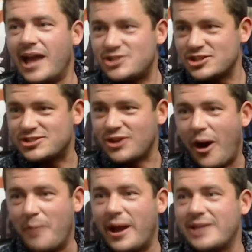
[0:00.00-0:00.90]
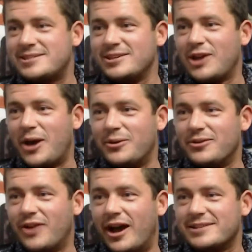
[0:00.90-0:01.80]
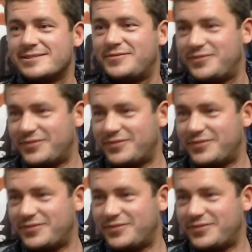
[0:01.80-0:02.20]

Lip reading: It's just time wasting going through, mate.